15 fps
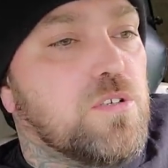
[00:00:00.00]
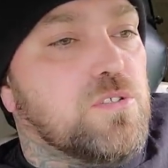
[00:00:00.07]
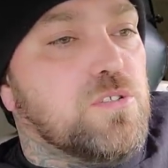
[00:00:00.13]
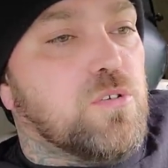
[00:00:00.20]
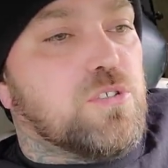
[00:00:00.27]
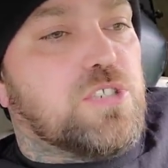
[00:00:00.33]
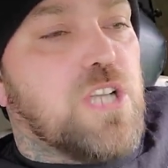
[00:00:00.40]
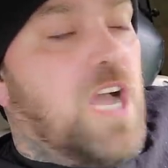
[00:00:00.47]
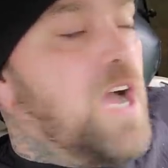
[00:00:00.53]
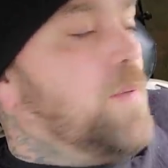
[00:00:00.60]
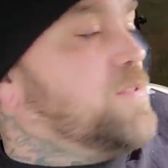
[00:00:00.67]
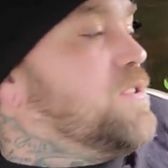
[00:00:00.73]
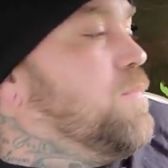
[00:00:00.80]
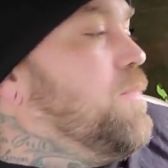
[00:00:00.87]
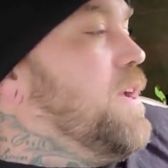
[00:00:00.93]
Your job
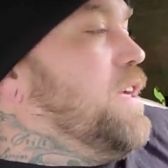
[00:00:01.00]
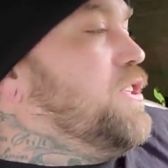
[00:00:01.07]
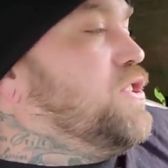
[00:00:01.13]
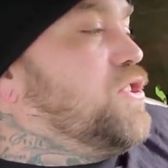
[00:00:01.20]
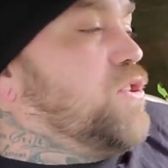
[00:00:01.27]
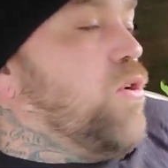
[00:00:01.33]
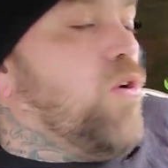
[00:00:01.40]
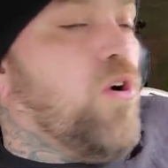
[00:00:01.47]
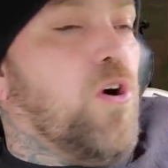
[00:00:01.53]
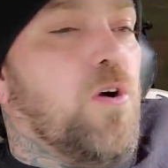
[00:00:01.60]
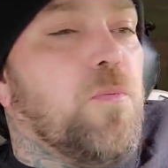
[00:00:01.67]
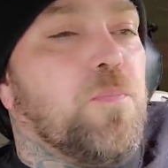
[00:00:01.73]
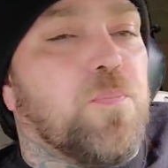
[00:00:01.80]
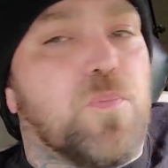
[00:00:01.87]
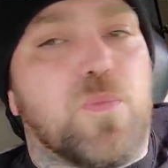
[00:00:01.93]
is to make sure
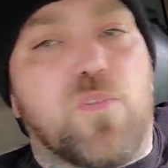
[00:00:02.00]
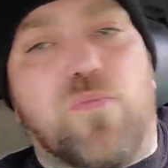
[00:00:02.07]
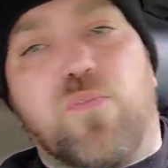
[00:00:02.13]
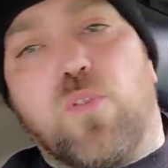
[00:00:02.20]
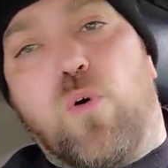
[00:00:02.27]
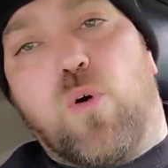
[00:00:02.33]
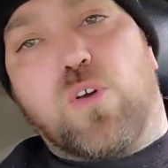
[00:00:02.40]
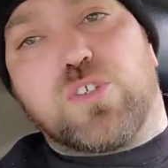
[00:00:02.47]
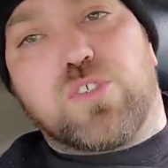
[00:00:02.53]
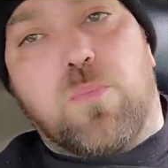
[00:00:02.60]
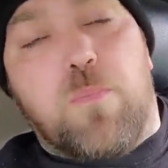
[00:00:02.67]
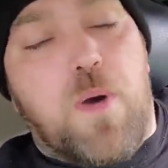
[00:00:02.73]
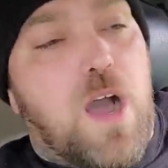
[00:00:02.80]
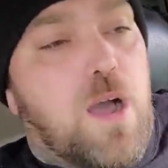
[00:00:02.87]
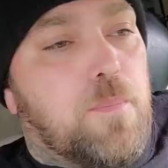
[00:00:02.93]
the floors are
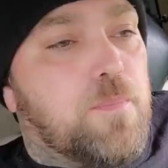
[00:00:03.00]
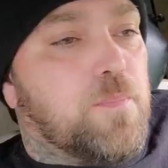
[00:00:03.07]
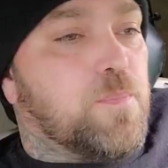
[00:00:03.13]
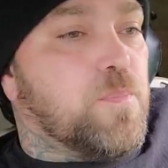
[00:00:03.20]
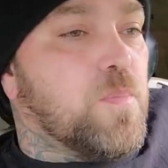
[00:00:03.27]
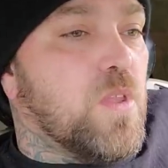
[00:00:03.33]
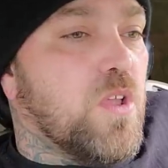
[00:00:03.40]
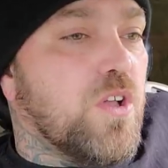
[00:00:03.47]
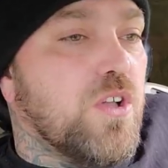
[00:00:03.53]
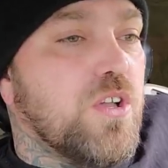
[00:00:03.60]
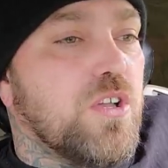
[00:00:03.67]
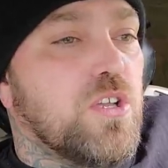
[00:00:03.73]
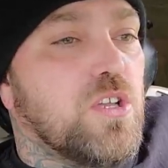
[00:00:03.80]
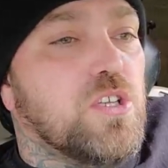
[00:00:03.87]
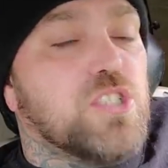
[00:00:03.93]
mopped,
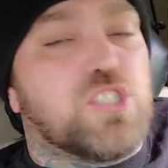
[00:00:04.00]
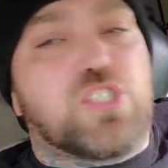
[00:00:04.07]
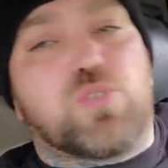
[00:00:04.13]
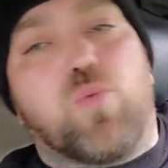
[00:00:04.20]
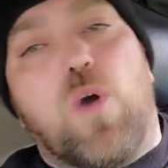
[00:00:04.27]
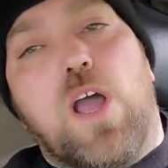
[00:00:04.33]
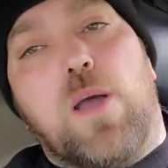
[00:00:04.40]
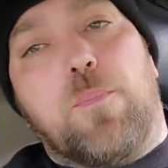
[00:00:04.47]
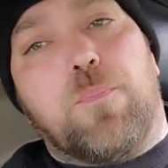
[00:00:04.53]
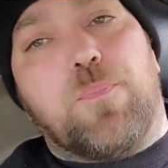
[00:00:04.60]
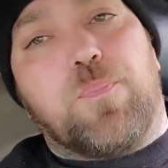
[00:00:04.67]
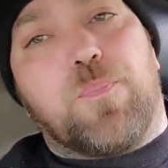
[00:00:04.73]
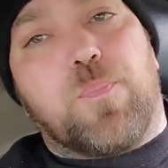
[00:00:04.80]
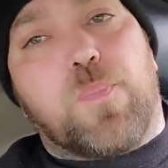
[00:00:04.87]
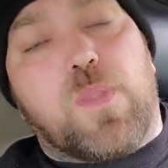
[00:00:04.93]
swept.
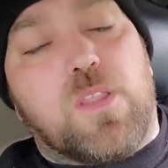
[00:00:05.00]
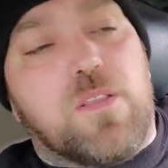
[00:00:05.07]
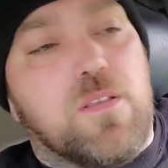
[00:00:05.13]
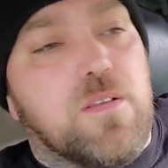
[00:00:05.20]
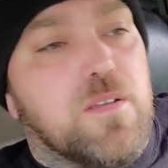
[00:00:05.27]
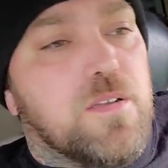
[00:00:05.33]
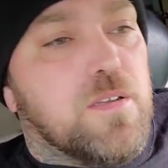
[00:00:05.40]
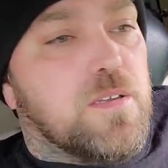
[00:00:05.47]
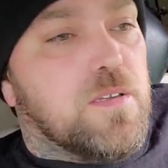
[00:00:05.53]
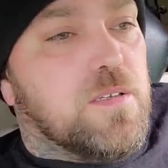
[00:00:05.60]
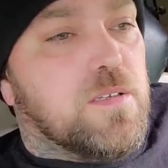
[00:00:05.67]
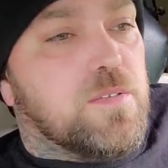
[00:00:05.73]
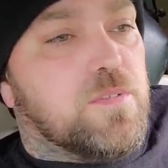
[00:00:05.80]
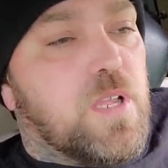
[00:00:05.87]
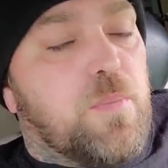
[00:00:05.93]

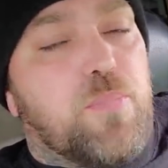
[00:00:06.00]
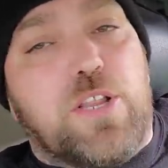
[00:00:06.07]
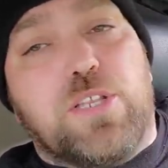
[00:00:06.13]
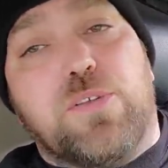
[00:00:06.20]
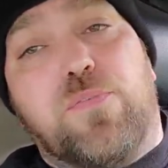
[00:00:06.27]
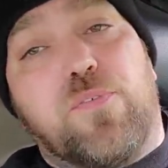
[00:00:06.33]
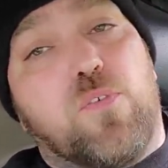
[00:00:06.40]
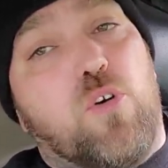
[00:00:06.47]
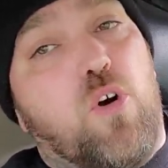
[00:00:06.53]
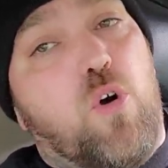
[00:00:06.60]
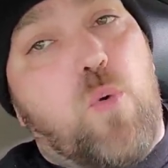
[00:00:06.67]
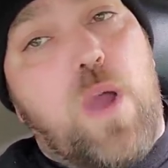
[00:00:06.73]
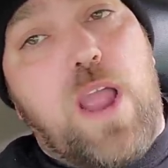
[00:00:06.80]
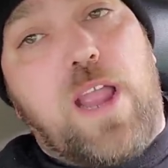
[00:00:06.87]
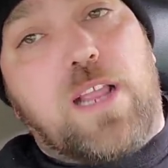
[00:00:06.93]
They bring you
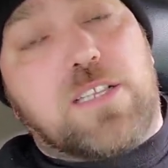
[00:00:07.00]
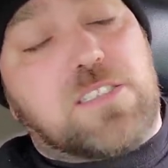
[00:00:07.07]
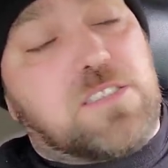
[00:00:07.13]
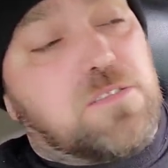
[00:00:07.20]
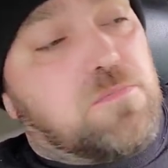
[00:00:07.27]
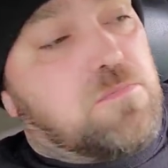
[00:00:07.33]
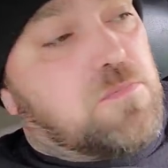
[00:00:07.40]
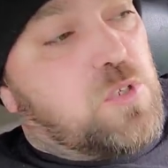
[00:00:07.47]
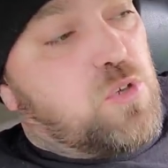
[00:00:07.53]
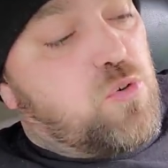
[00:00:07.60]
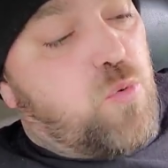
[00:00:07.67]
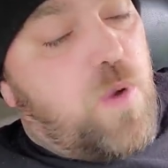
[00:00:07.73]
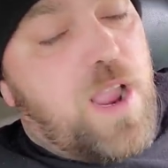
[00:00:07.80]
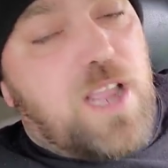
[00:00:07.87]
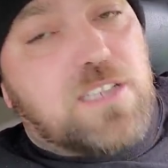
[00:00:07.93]
floor wax.
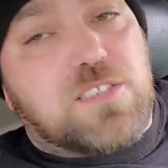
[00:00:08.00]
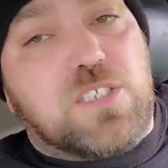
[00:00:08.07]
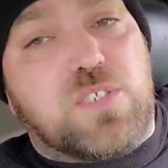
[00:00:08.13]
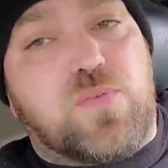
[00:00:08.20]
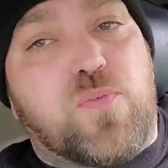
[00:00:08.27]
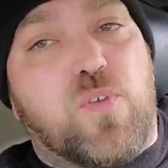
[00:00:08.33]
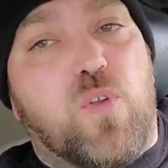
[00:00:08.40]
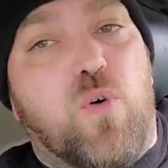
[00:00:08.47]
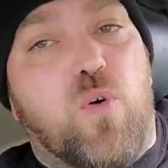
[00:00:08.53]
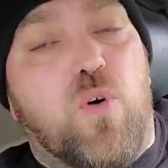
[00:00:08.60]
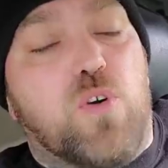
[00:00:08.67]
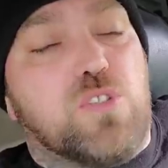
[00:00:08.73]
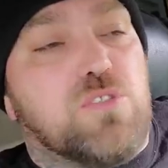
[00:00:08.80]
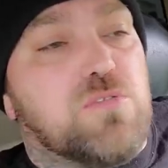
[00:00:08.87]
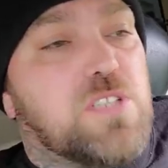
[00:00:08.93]
You wax these
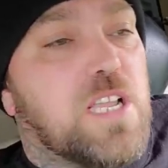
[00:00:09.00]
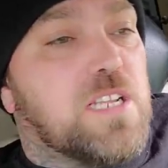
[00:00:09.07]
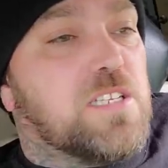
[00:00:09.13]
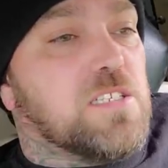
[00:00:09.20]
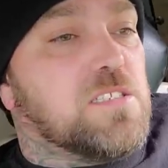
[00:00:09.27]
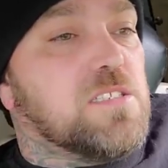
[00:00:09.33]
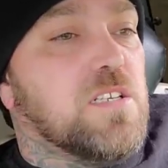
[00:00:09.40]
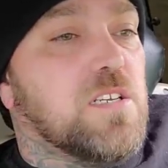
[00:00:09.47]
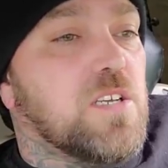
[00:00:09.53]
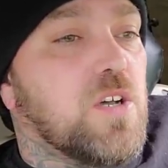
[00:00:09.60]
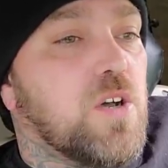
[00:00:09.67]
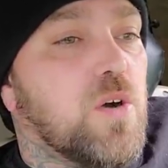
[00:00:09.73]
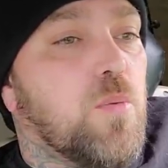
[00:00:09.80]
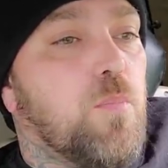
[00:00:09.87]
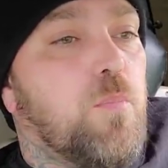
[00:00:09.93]
floors. You take this
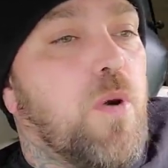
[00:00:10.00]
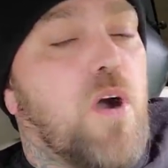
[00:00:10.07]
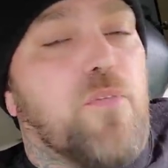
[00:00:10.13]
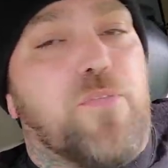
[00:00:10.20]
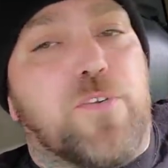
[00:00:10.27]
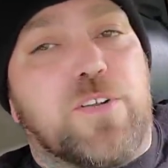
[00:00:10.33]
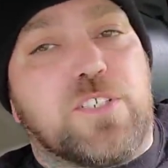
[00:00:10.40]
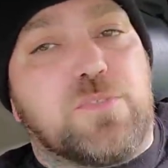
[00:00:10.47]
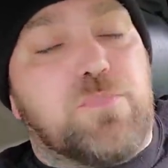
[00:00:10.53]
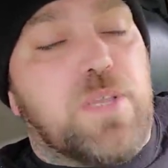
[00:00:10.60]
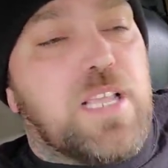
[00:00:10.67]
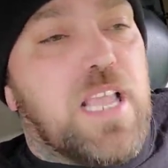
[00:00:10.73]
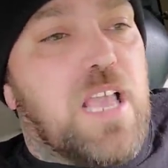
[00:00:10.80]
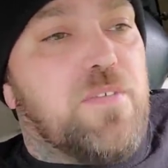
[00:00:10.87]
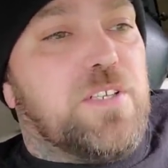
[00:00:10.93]
buffer, this
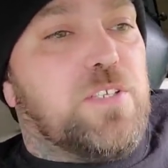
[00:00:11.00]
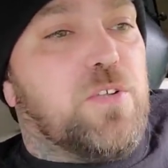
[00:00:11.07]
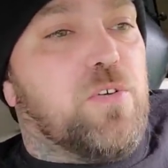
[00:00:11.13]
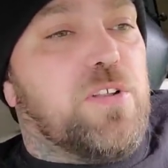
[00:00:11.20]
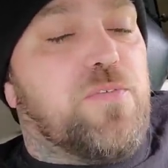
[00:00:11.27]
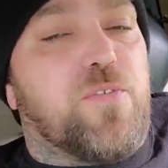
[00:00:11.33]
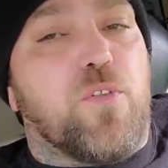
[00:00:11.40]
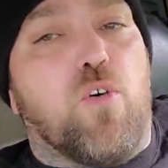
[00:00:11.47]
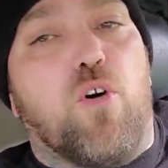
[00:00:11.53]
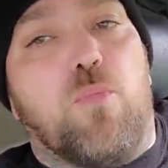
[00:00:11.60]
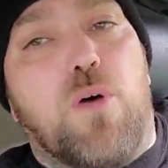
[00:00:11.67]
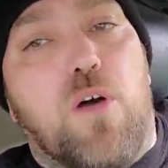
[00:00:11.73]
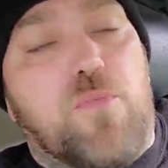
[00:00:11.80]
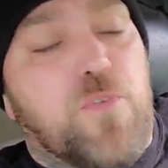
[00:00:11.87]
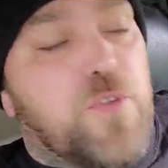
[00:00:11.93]
big heavy-duty floor
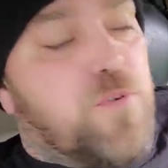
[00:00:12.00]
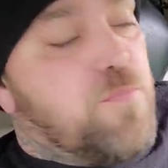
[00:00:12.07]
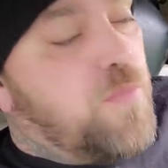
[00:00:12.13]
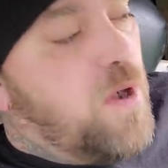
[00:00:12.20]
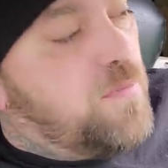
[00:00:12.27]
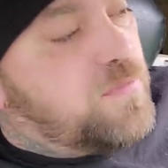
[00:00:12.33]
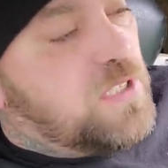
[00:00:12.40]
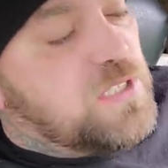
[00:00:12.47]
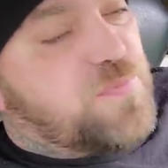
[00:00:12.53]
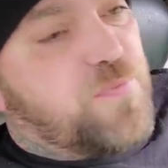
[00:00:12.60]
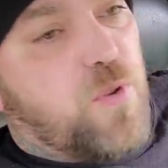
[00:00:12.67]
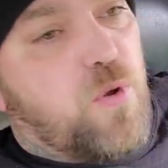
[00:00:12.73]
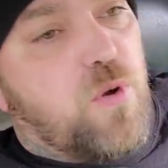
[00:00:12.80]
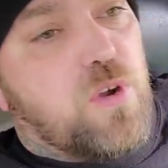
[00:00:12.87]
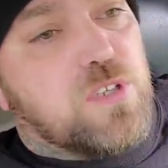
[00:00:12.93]
buffer, and you buff these
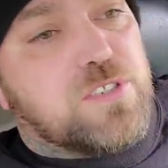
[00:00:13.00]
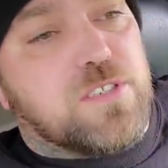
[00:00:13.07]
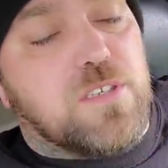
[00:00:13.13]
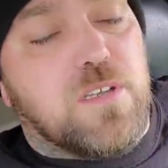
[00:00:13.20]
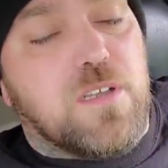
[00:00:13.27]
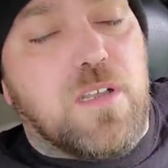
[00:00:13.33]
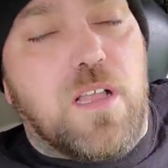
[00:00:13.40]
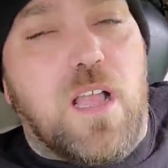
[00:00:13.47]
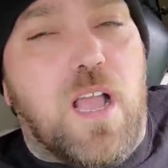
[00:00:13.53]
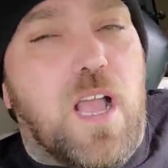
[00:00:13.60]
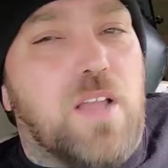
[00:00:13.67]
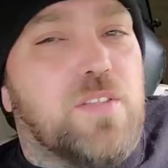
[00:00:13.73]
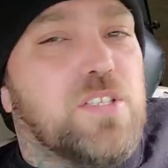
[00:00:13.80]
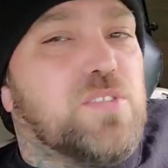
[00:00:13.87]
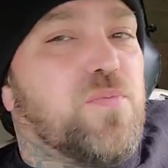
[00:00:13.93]
floors,
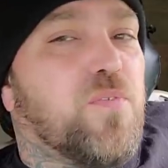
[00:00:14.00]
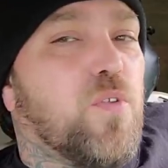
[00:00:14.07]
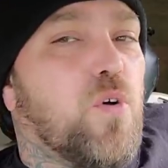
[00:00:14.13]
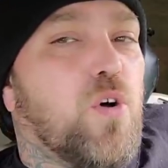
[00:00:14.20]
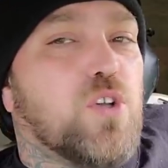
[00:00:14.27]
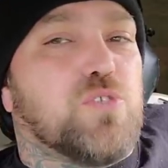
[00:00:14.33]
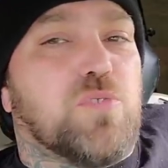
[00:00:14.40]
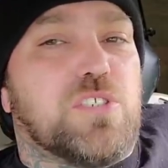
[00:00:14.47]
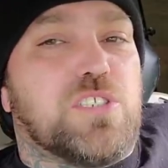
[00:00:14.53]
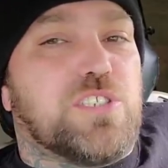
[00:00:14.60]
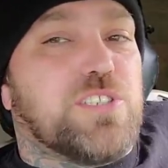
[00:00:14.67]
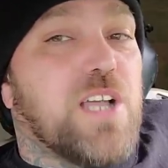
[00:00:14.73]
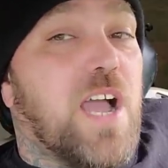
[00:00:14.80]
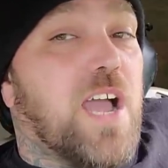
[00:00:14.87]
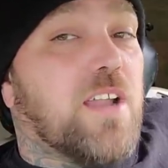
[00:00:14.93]
and these floors would
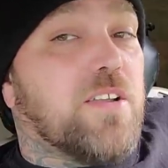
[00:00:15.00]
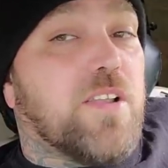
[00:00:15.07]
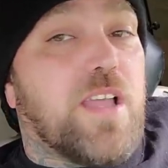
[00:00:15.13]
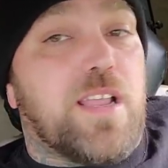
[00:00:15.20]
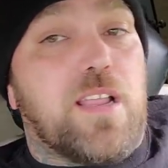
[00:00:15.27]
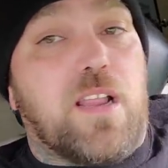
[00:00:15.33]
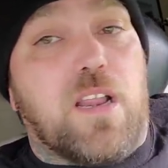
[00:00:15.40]
shine like